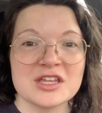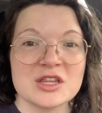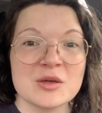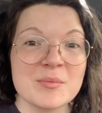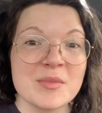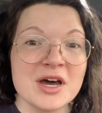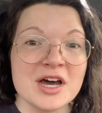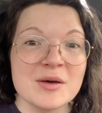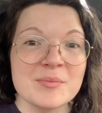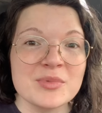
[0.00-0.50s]
them
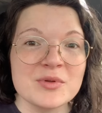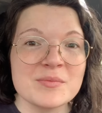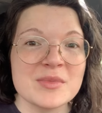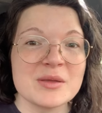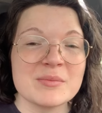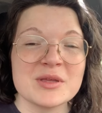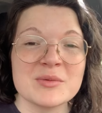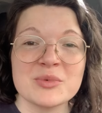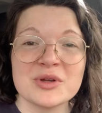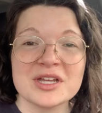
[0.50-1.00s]
up,
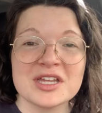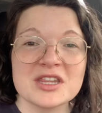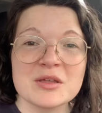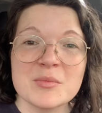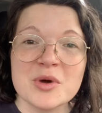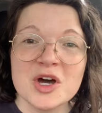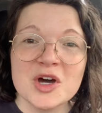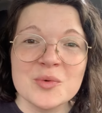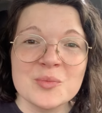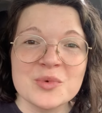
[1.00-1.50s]
maybe bringing them
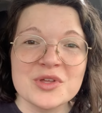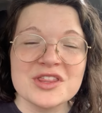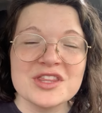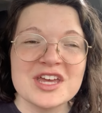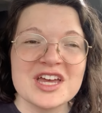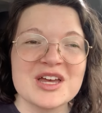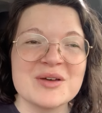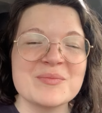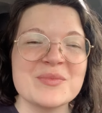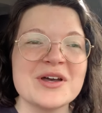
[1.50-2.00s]
home with
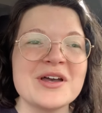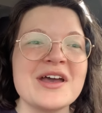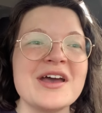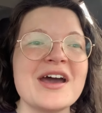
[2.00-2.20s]
them.